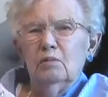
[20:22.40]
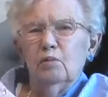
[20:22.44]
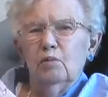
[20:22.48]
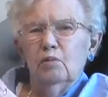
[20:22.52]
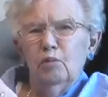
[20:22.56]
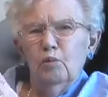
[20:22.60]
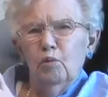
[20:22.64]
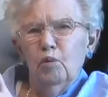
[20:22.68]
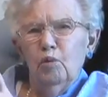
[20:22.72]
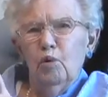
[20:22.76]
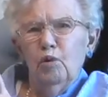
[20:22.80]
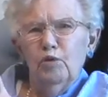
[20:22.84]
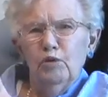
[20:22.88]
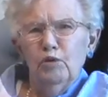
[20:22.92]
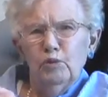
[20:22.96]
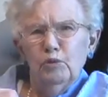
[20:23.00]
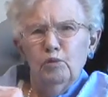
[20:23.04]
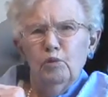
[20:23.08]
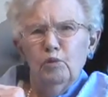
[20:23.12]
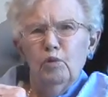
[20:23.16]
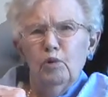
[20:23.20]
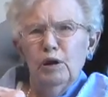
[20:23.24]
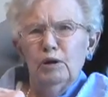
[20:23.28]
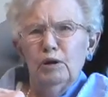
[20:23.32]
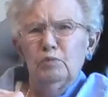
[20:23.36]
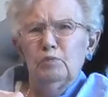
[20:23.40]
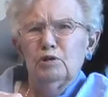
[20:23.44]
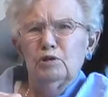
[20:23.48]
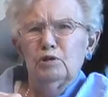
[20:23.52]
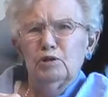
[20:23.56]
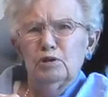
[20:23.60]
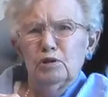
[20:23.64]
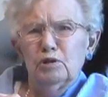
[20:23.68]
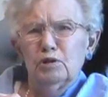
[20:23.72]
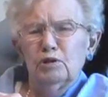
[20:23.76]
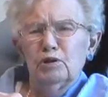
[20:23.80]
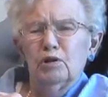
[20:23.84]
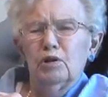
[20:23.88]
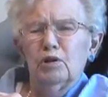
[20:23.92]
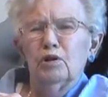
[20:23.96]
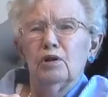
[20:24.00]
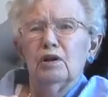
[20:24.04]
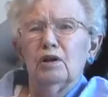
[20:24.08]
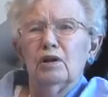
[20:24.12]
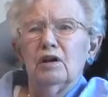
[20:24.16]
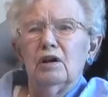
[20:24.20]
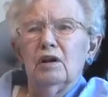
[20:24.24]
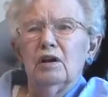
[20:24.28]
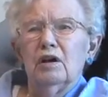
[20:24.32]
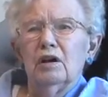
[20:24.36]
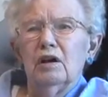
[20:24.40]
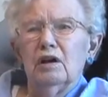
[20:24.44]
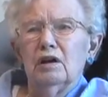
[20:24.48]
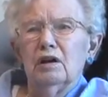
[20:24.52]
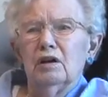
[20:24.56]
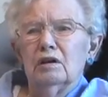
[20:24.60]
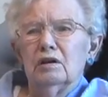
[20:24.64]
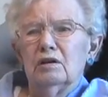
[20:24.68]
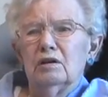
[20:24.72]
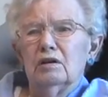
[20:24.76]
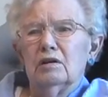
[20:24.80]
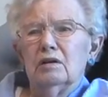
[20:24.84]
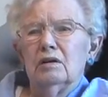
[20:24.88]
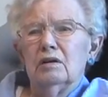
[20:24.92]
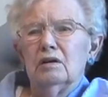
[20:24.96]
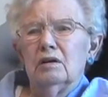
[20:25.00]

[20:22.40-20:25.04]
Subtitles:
woven white material, and